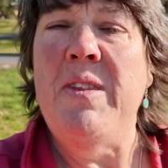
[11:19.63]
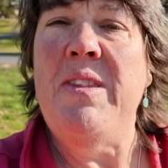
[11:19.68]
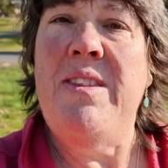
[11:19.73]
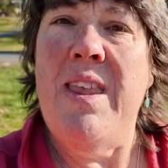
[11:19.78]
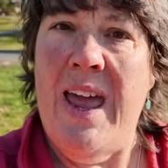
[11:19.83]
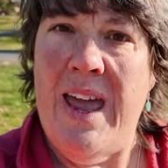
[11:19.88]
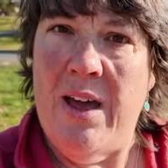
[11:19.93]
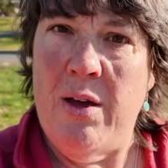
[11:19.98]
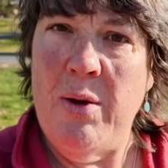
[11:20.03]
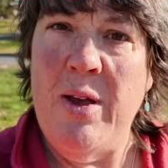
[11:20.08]

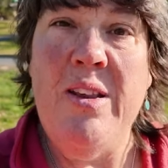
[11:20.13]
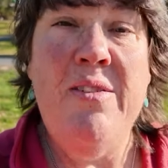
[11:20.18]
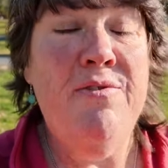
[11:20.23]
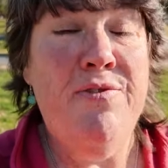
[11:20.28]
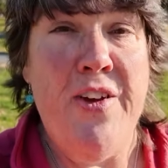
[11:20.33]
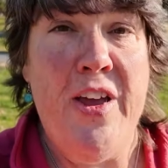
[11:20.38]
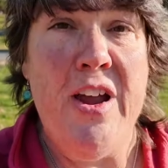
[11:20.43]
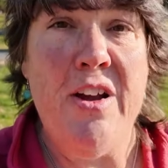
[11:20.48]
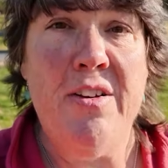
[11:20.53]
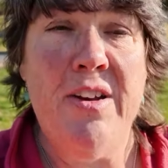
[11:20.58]
Now, in
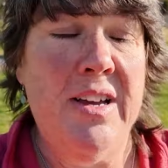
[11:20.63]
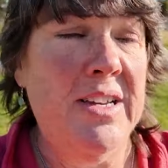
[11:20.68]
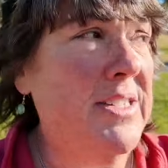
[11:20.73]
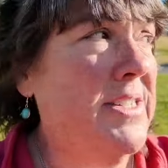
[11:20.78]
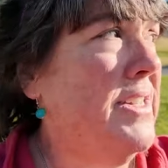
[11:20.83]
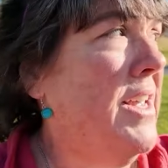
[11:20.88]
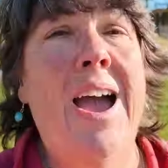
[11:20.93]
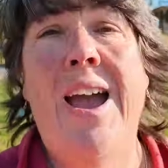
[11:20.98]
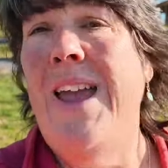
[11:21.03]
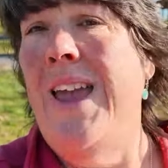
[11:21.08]

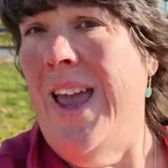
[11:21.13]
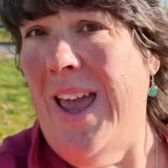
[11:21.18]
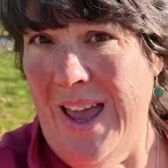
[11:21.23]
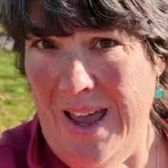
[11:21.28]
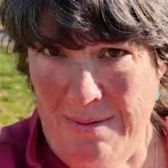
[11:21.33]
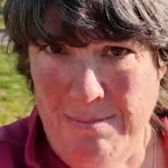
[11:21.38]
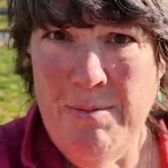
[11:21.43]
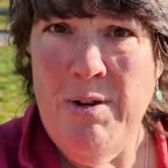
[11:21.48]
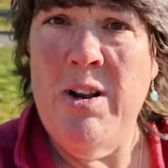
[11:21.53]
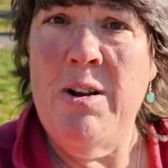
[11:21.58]
fairness, I
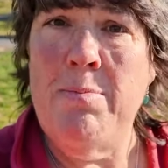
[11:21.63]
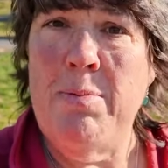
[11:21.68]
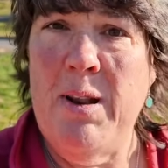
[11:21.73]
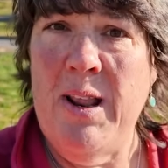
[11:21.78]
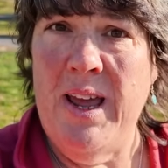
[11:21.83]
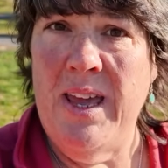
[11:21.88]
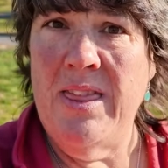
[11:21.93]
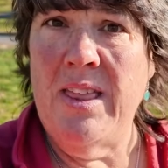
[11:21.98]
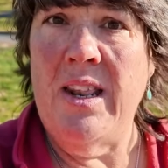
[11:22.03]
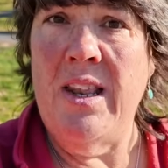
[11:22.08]
am going to
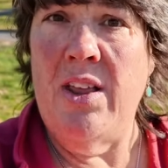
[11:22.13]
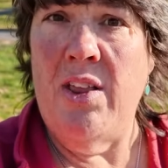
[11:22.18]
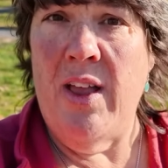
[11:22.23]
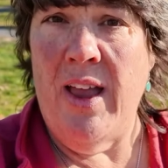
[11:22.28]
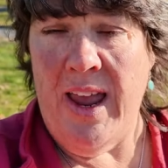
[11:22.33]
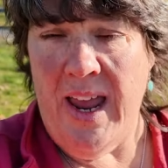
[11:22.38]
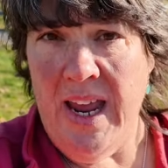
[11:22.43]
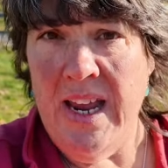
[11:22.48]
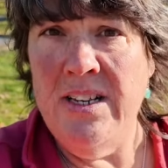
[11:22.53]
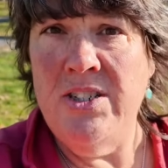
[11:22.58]
play the little
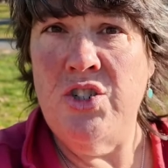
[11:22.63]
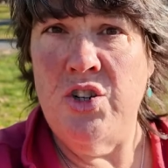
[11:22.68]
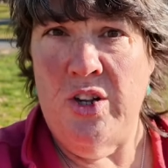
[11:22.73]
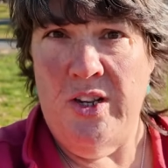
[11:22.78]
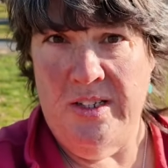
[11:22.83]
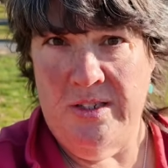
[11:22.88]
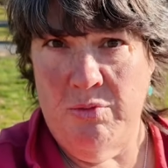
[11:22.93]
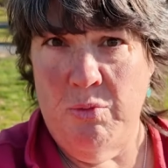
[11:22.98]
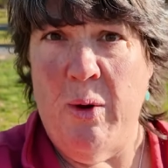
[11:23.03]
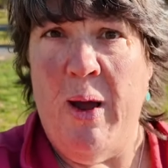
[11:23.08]

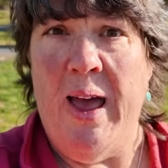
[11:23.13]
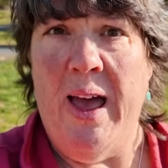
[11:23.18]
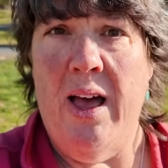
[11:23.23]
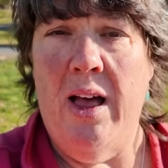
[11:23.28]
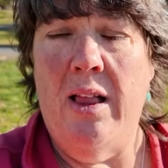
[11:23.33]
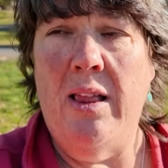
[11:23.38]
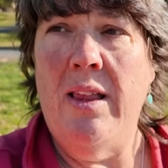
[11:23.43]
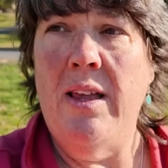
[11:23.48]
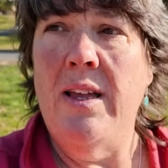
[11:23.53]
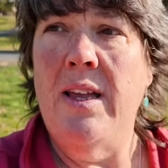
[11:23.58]
angel as
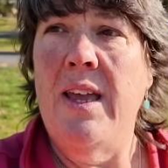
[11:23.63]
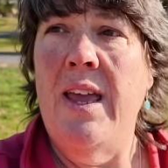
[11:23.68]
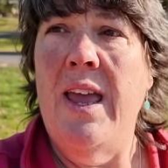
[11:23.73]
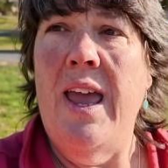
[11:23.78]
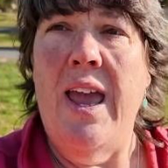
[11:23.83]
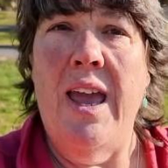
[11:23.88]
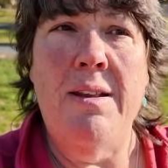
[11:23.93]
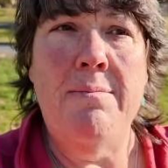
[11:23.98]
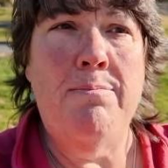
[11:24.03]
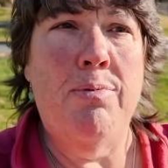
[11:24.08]
well
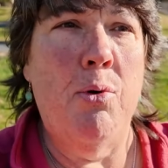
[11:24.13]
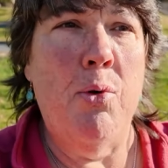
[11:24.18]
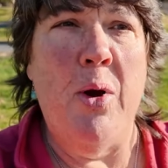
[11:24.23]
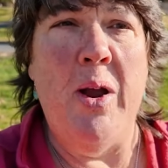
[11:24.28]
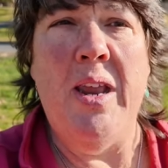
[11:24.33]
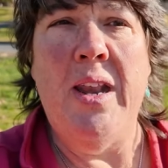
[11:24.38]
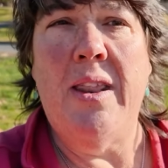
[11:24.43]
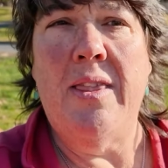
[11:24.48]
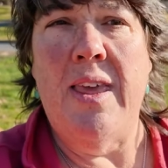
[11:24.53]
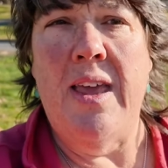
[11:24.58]
and
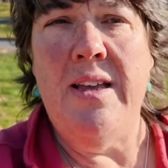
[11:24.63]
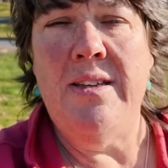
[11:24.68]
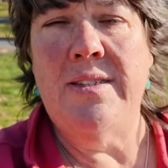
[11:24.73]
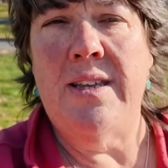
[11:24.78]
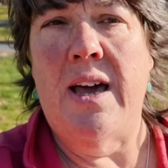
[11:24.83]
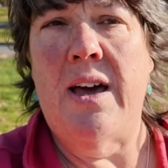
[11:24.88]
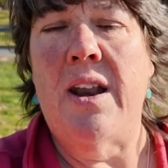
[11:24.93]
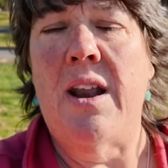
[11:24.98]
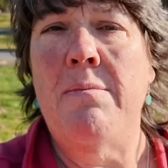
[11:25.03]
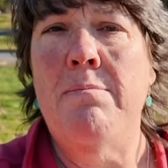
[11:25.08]
point things
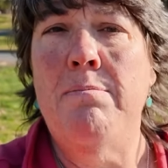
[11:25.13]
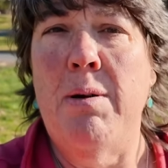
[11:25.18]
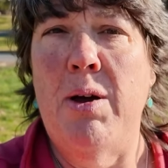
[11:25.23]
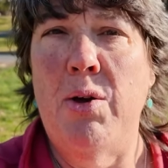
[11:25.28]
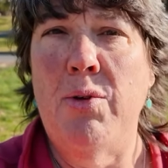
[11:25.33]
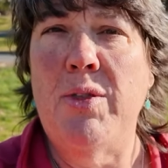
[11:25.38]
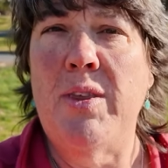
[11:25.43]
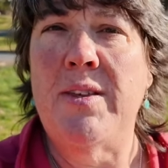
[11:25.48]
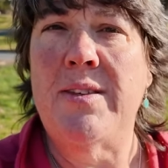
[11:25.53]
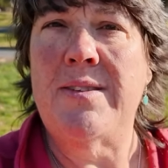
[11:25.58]
out on
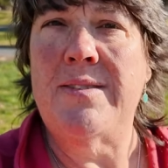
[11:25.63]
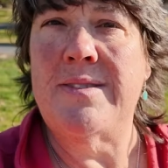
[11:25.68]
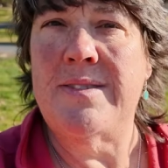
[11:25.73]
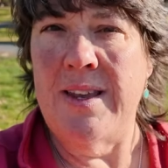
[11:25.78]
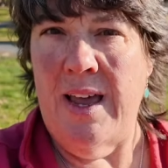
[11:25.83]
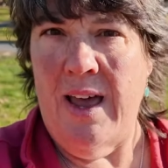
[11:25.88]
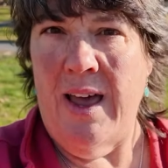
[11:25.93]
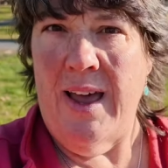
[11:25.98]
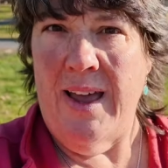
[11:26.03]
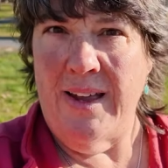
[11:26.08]
both
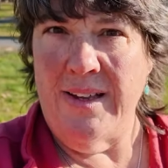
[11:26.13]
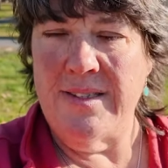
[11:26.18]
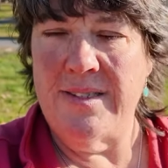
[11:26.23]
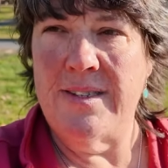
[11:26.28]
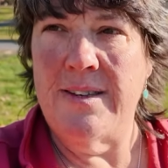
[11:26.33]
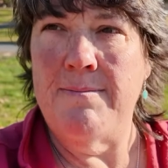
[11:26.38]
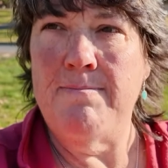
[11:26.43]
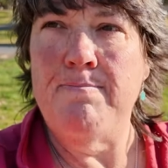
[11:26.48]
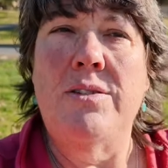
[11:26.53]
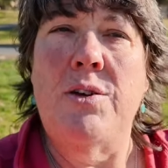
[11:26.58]

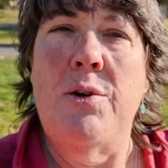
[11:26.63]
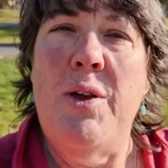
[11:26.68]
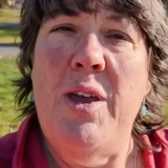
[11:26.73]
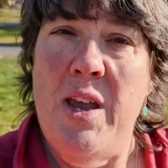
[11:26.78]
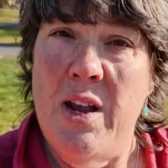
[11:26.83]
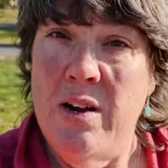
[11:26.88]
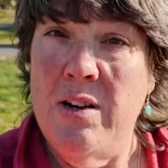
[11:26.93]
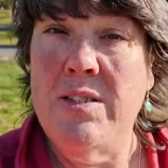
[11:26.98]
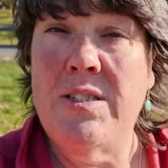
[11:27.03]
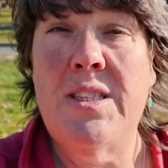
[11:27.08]
sides. So
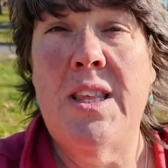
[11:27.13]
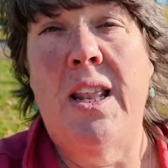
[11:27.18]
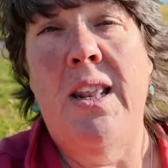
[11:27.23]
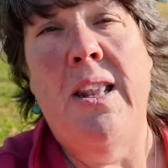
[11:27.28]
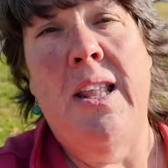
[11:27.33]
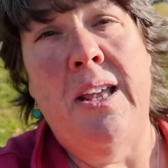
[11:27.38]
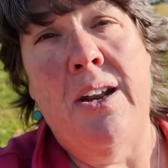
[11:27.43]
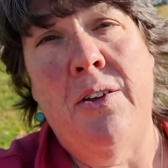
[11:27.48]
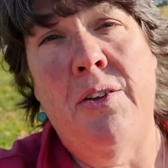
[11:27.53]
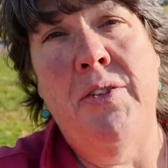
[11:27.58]
here's the
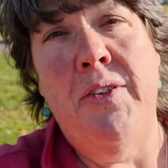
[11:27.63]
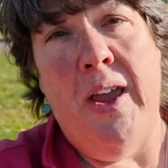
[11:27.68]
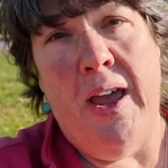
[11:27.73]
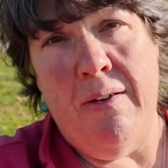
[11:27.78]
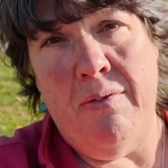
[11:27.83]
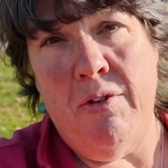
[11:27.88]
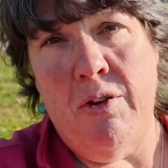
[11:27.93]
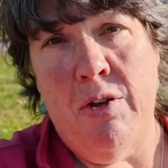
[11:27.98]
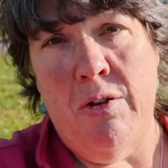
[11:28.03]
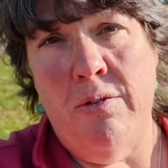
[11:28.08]
little
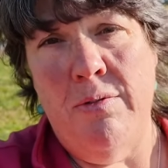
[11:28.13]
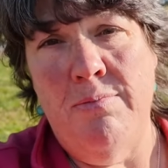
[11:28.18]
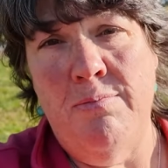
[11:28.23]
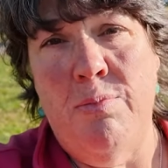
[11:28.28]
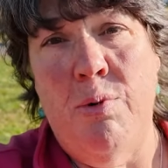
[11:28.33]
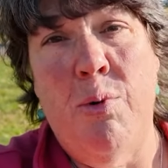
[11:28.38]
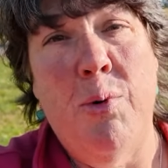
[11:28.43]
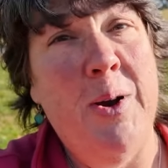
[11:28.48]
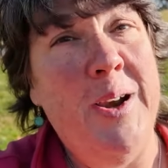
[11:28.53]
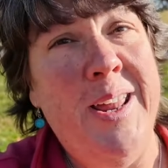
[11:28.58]
devil
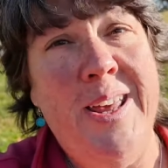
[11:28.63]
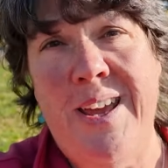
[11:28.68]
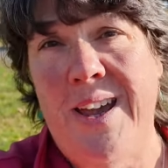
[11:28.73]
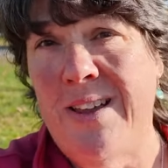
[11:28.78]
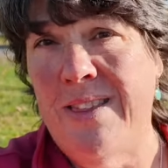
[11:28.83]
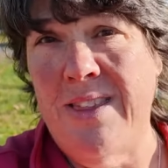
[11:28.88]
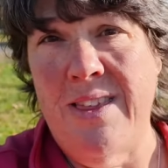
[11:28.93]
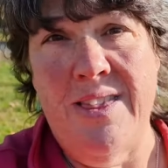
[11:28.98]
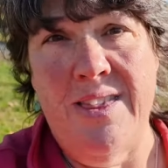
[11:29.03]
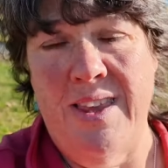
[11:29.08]
pointing
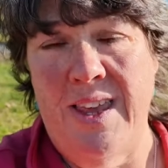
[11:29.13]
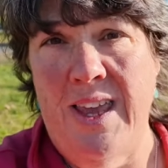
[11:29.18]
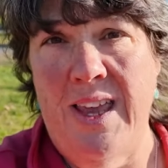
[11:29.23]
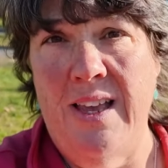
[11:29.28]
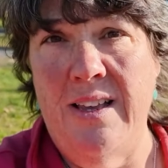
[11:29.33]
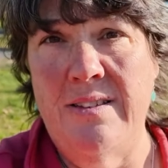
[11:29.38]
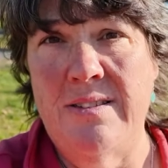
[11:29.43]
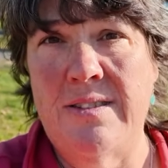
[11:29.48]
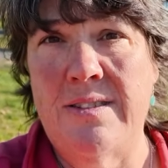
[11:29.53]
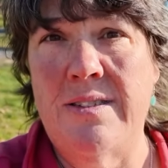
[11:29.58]
out the
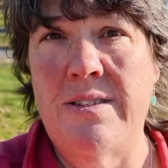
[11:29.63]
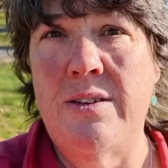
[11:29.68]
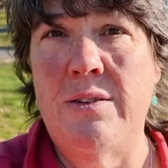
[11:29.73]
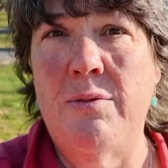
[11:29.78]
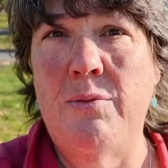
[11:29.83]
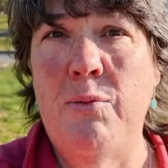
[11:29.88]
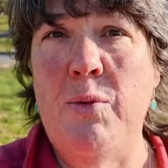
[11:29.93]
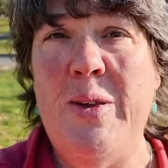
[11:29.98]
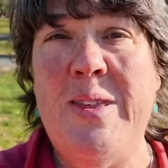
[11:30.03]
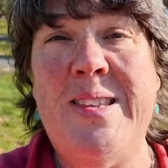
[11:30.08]
things
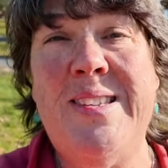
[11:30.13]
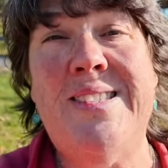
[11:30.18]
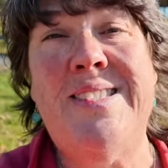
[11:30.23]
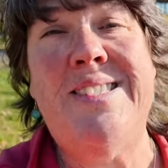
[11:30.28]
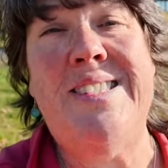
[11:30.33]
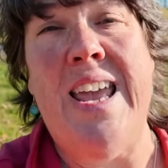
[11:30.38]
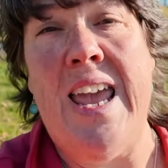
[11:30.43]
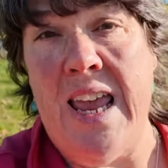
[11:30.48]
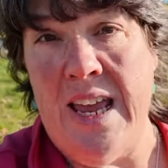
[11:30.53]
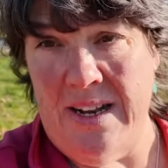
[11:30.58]
with
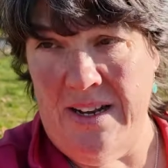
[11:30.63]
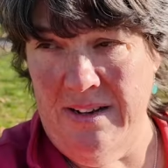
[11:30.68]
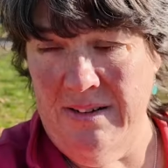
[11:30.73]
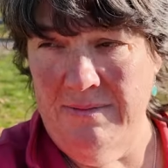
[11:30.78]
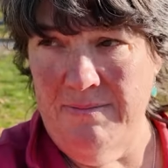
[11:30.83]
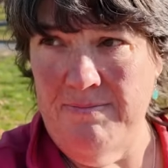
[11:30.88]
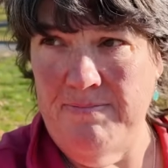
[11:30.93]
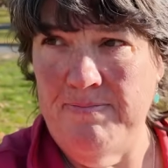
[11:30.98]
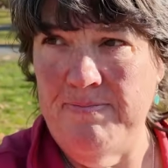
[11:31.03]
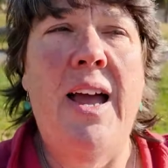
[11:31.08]

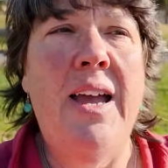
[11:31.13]
Staunton.